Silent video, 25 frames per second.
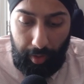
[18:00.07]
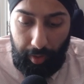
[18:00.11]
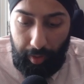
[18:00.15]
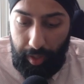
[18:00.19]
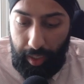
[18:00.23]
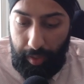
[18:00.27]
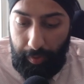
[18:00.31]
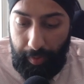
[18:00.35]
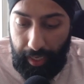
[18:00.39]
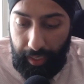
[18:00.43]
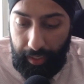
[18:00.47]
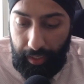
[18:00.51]

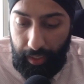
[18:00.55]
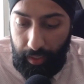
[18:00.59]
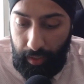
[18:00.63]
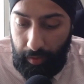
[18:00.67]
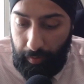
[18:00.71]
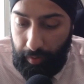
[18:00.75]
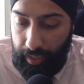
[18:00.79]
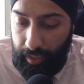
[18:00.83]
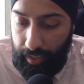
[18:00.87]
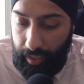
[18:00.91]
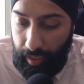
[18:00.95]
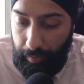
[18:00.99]
perspectives,
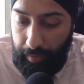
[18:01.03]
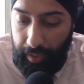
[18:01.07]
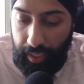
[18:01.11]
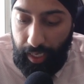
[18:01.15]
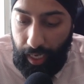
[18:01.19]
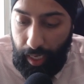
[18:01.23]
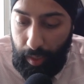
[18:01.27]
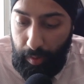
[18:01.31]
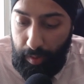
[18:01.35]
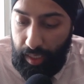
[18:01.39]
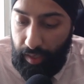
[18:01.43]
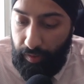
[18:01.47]
but
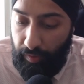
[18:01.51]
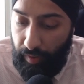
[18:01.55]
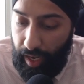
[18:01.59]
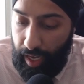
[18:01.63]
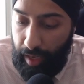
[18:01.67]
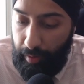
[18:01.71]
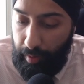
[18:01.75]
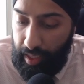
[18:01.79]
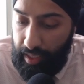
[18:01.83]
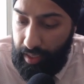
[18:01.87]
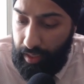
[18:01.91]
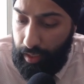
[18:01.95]
sometimes I
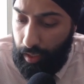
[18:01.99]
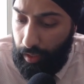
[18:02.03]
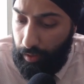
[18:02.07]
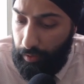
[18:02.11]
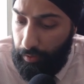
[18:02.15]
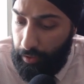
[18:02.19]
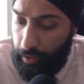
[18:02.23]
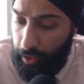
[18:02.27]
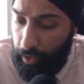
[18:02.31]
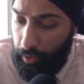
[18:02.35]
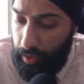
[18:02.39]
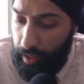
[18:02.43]
find myself
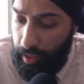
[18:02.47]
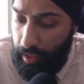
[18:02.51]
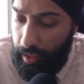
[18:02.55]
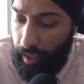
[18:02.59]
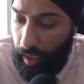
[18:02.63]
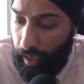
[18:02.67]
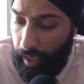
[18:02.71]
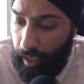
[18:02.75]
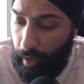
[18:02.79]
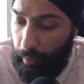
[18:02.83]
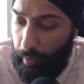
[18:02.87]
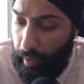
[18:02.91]
so
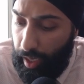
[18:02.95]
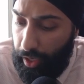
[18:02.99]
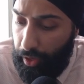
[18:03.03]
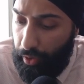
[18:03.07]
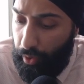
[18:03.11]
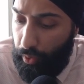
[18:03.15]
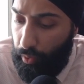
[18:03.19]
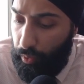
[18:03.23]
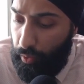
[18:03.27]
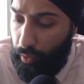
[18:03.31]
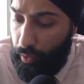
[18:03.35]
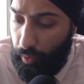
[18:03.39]
stuck in my
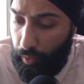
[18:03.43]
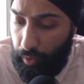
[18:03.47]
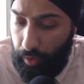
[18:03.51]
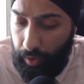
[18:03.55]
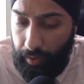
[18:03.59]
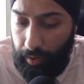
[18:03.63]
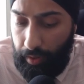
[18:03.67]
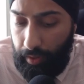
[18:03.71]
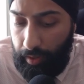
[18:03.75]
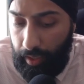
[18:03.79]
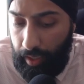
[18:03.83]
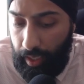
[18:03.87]
own
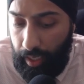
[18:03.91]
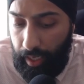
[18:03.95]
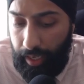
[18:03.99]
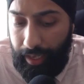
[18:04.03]
world